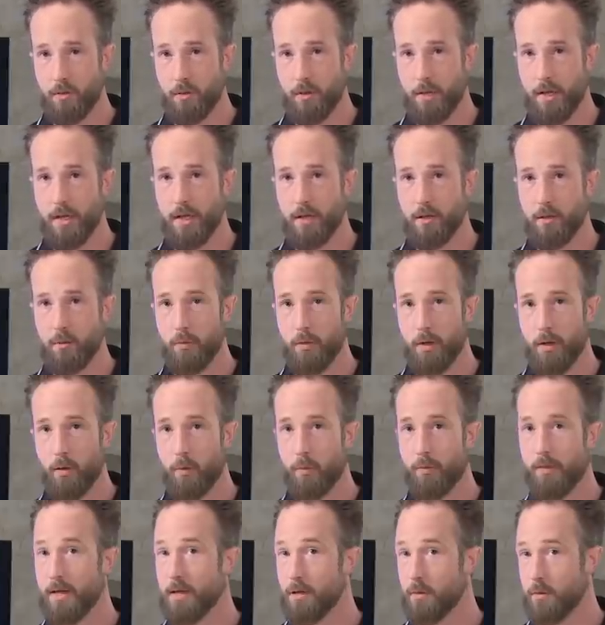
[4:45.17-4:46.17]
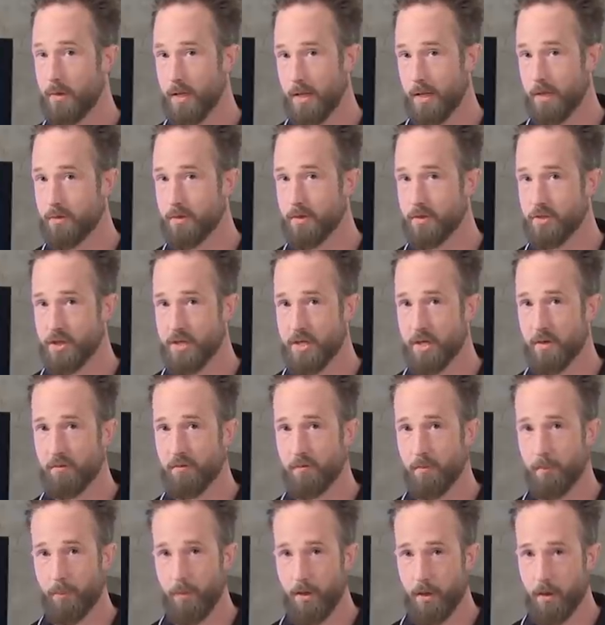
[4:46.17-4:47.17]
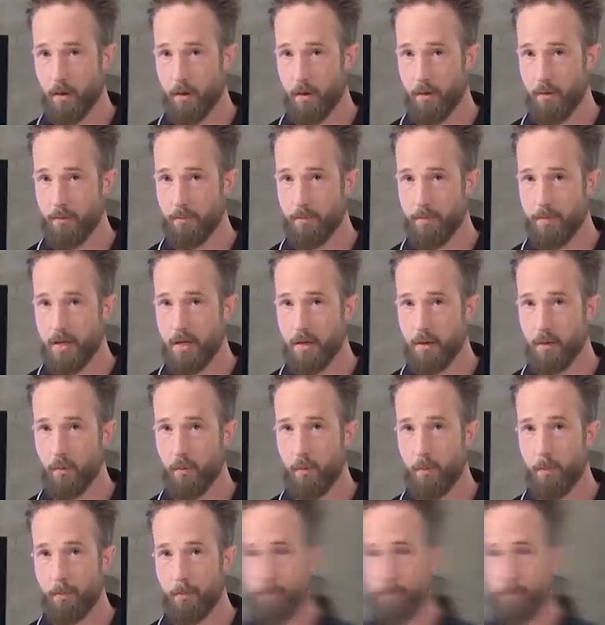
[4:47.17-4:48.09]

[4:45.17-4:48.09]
letting you know that you need to check something on the vehicle.